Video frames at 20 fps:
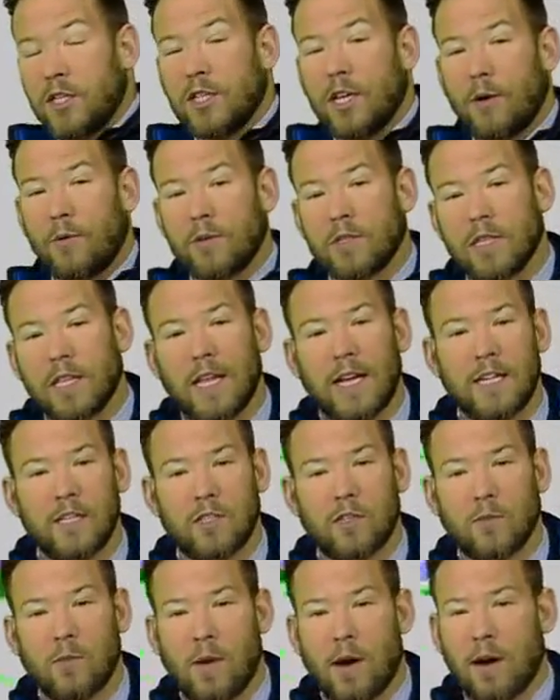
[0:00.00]
showers
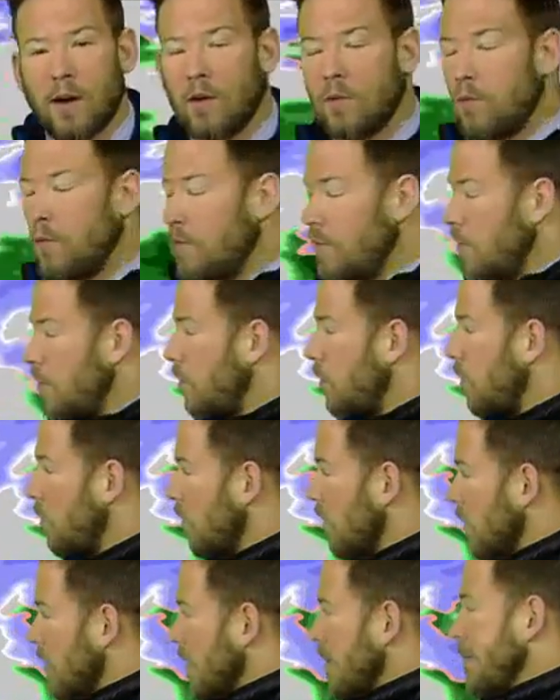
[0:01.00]
late tomorrow moving through.